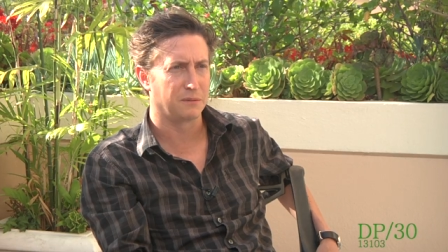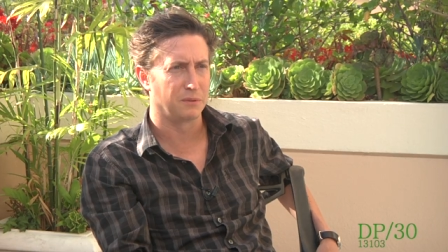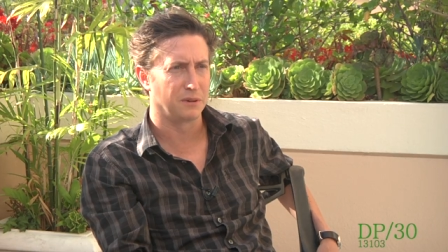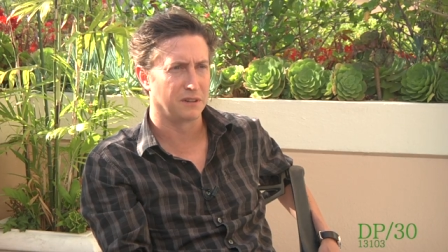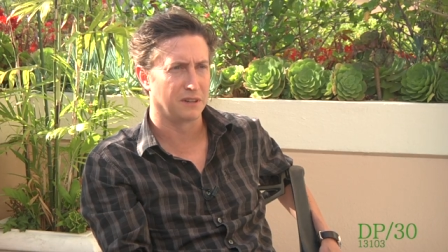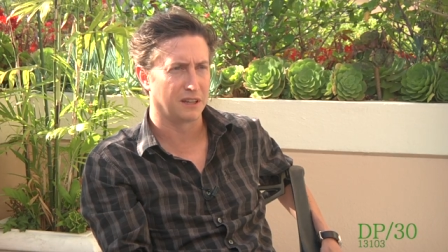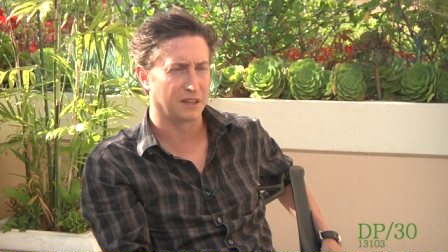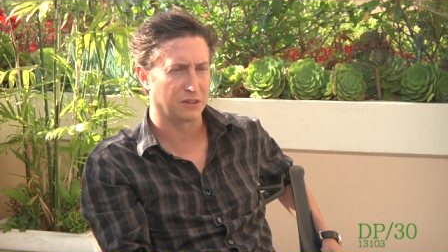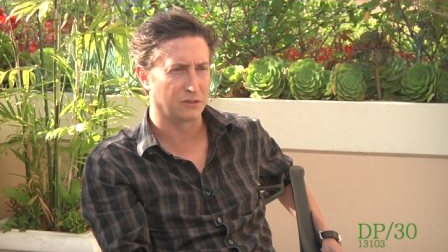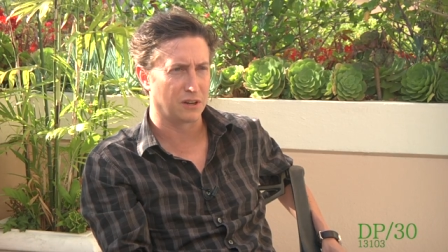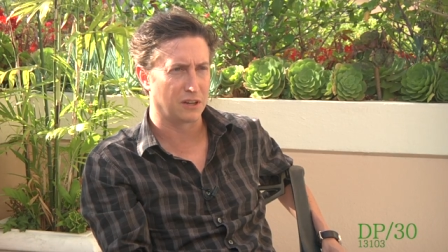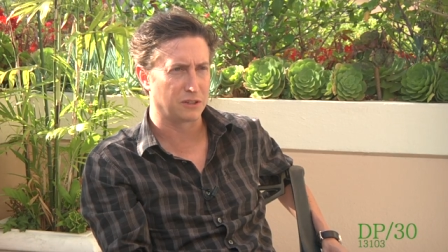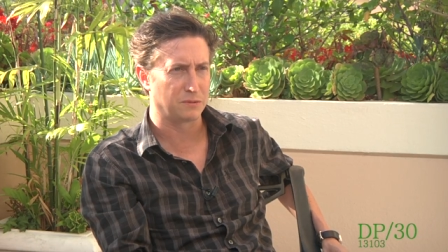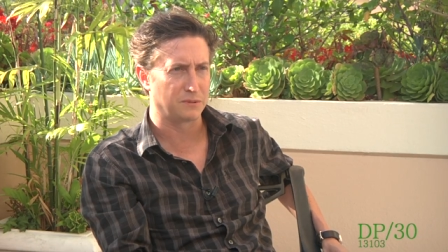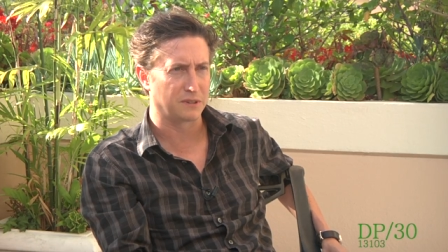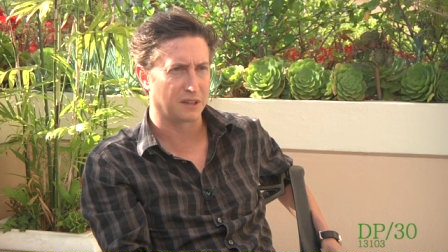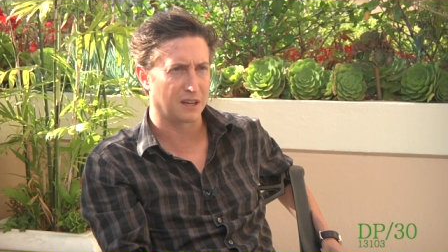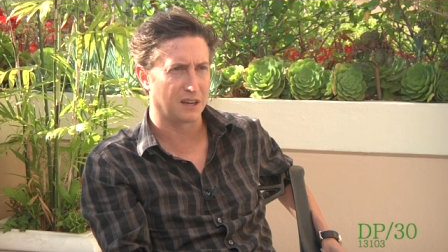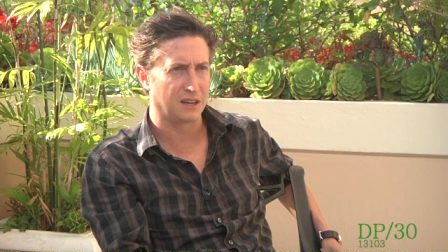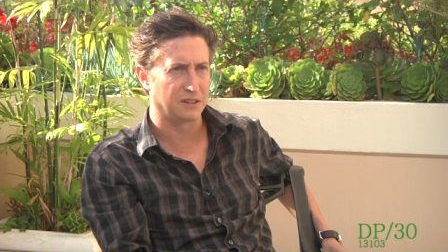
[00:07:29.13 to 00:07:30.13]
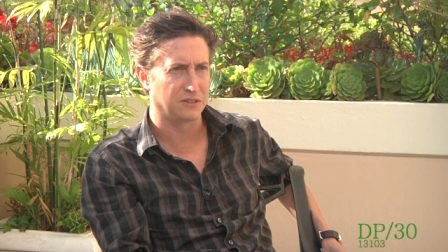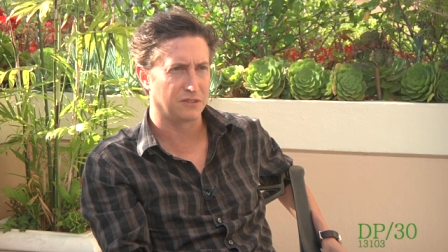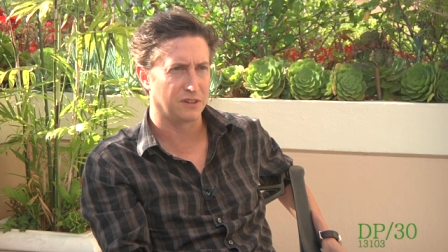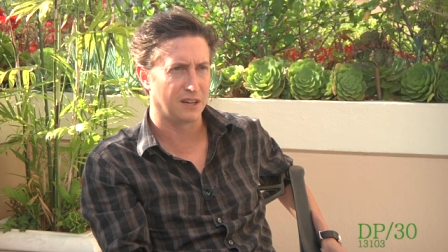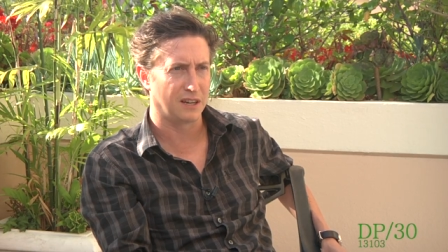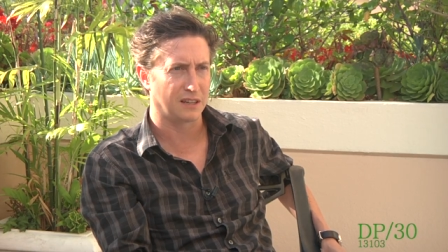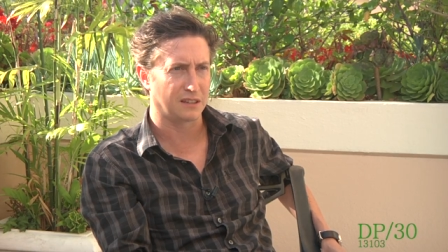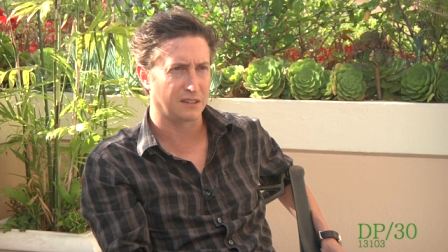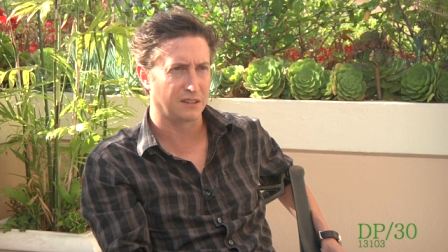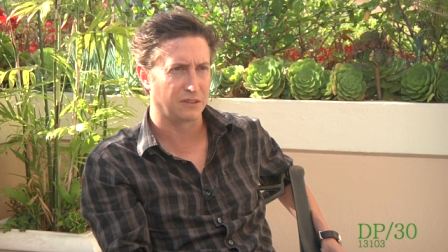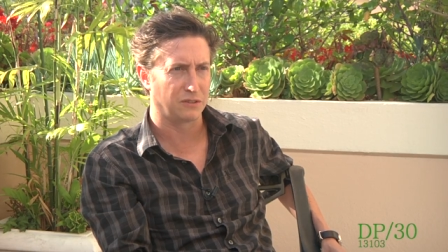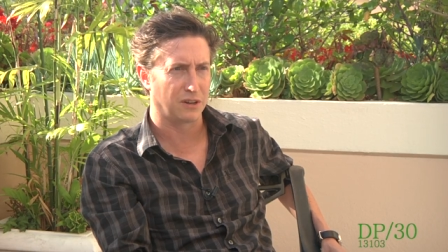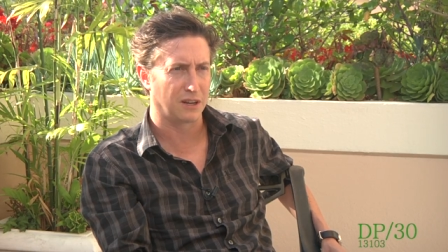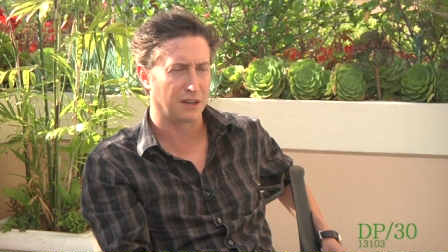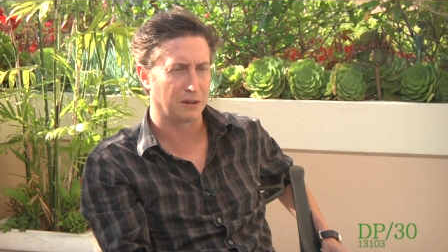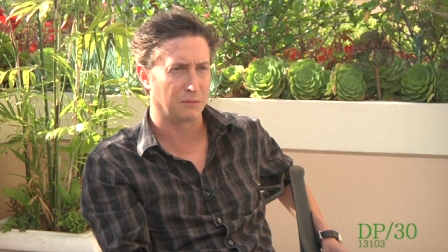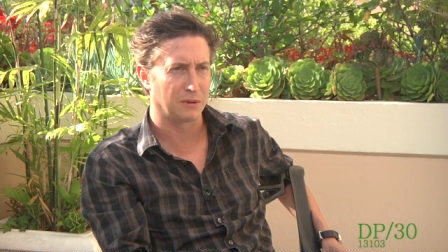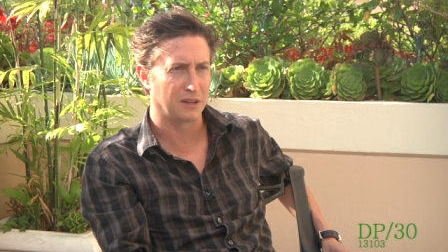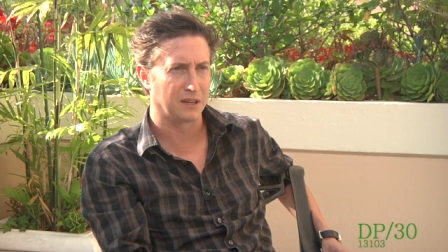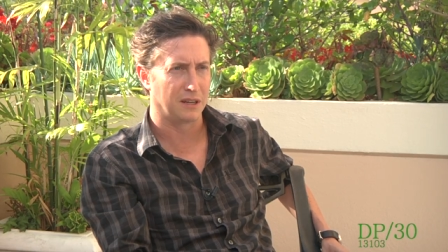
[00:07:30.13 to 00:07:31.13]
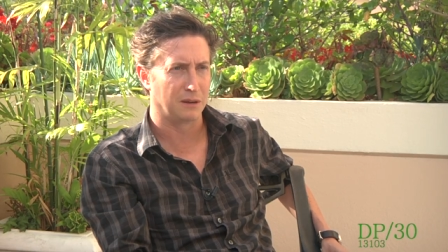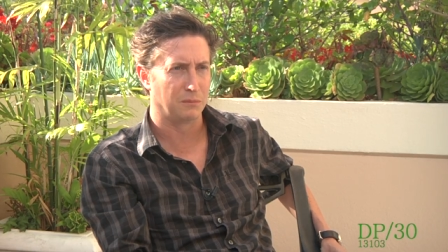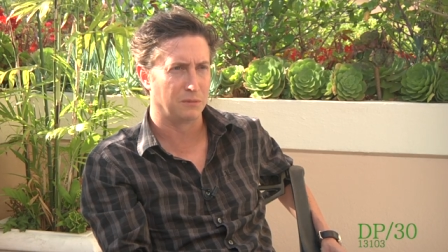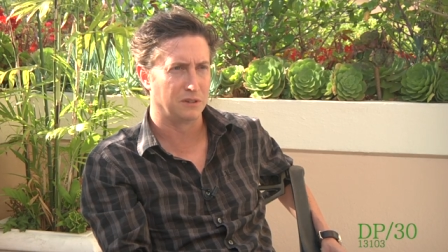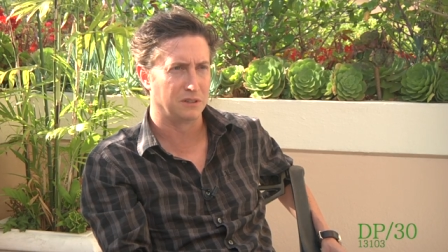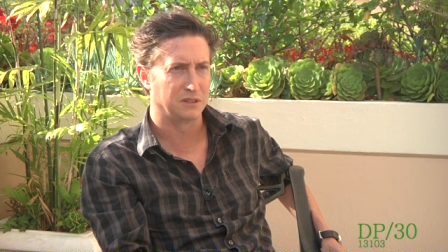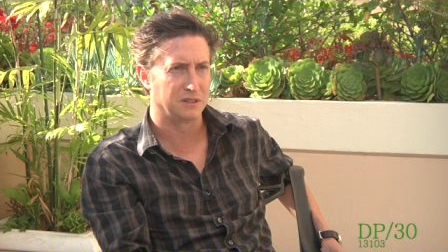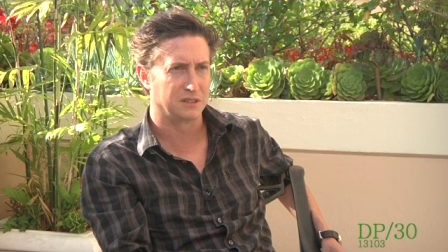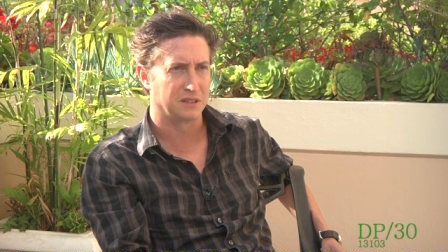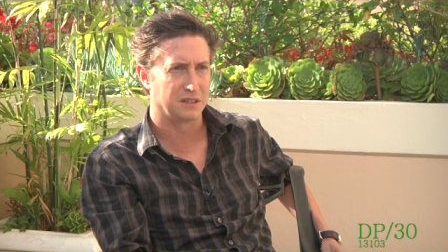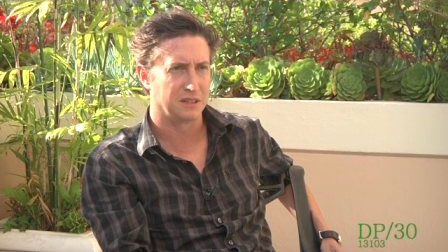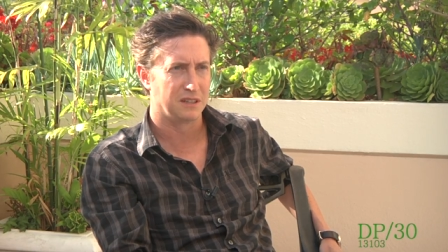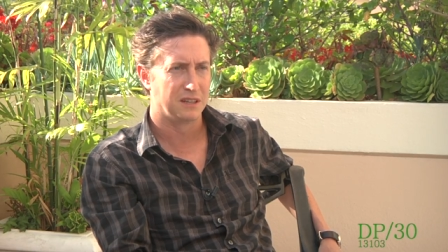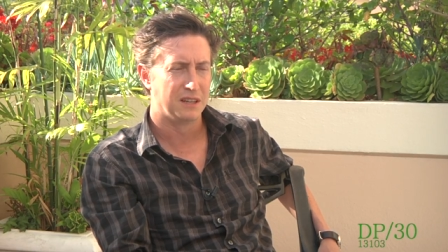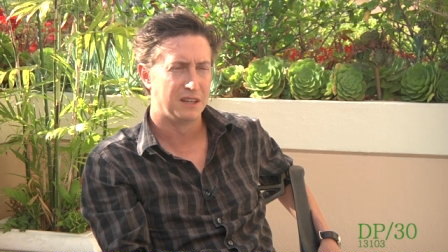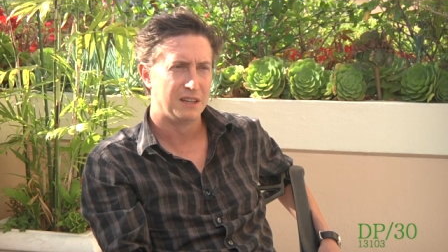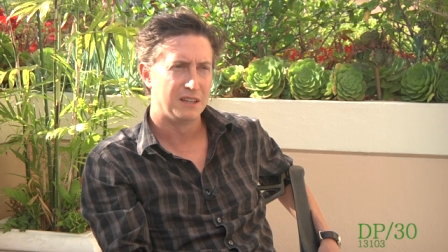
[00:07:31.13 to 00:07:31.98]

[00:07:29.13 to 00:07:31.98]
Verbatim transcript: But like Droughtsman Contract and Drowning by Numbers, and